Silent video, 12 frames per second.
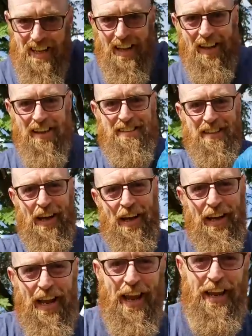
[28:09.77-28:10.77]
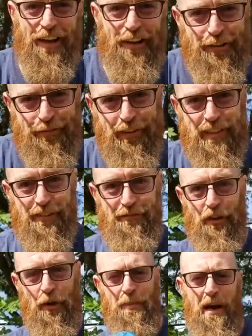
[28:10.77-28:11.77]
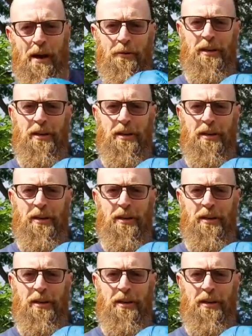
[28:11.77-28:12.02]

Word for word: It's got 850 fill power,